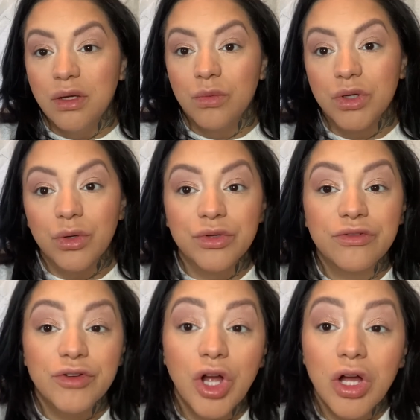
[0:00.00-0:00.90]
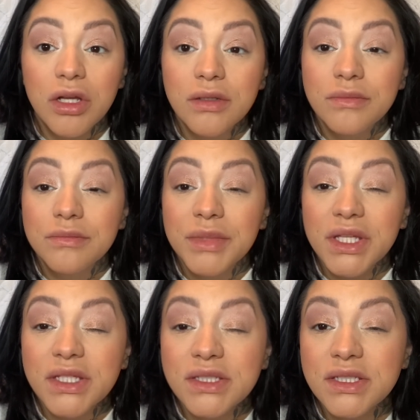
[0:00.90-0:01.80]
I want a frog
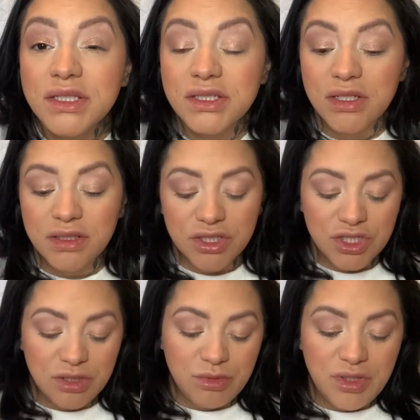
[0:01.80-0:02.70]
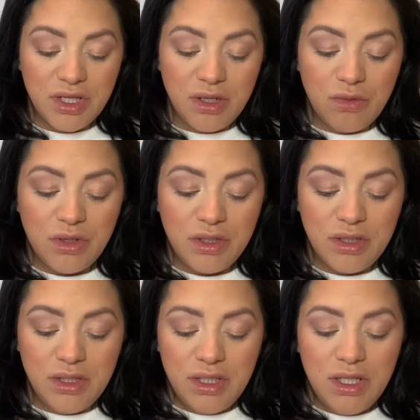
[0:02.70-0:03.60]
because this is not the shimmer that I want.
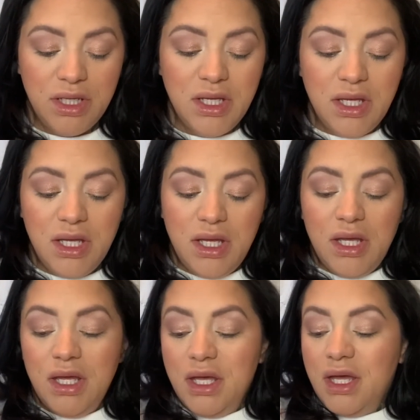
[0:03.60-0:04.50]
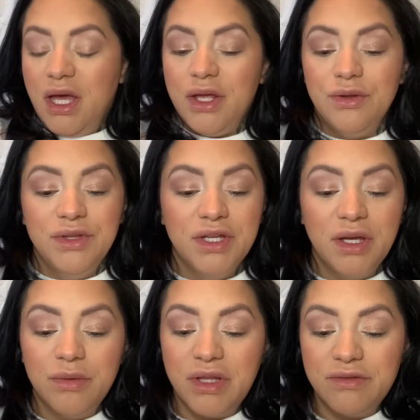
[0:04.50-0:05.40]
I don't think I
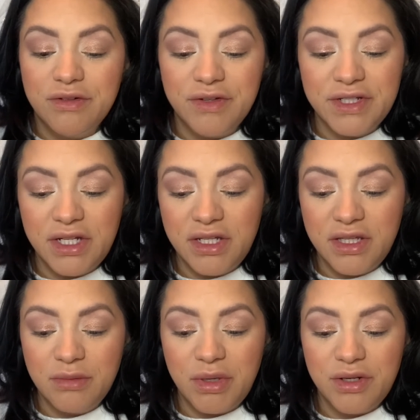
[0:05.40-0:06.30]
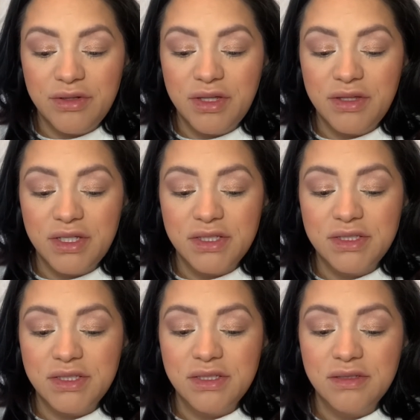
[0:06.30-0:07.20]
will ever find anything better than
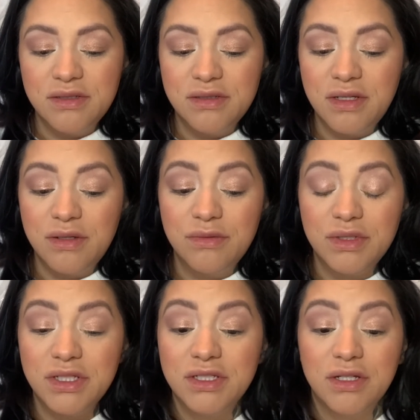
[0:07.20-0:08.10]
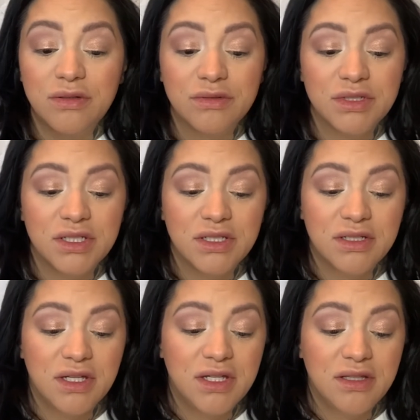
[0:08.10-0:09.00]
this. I really don't.
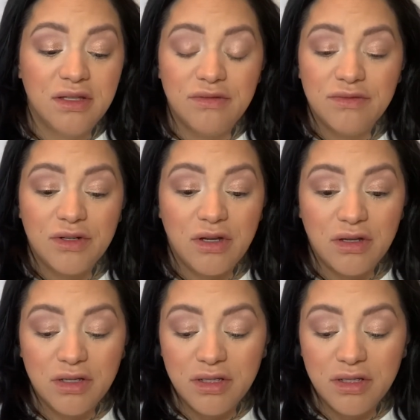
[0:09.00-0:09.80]
I love frog.